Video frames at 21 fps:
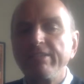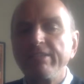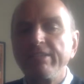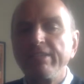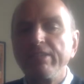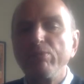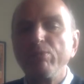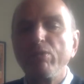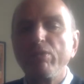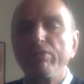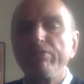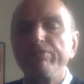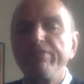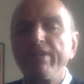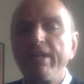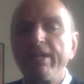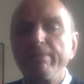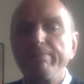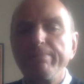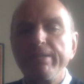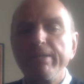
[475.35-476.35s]
He wore a
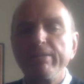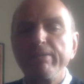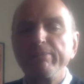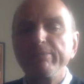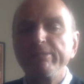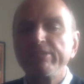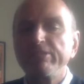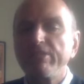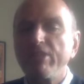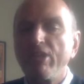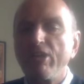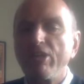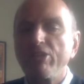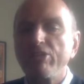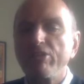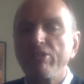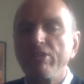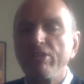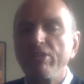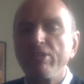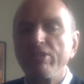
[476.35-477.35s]
very beery moustache
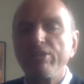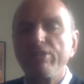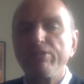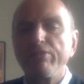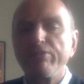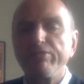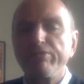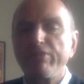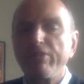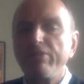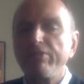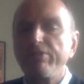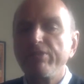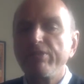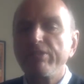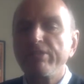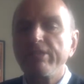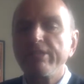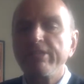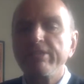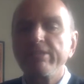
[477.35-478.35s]
with a froth on
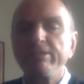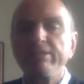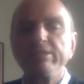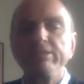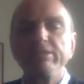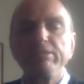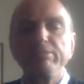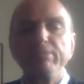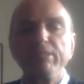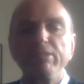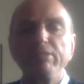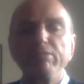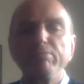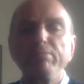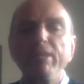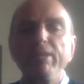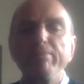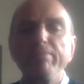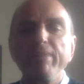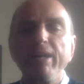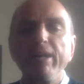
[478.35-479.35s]
it, smelt of
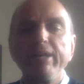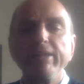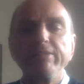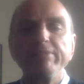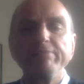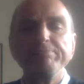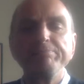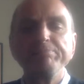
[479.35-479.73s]
my pint.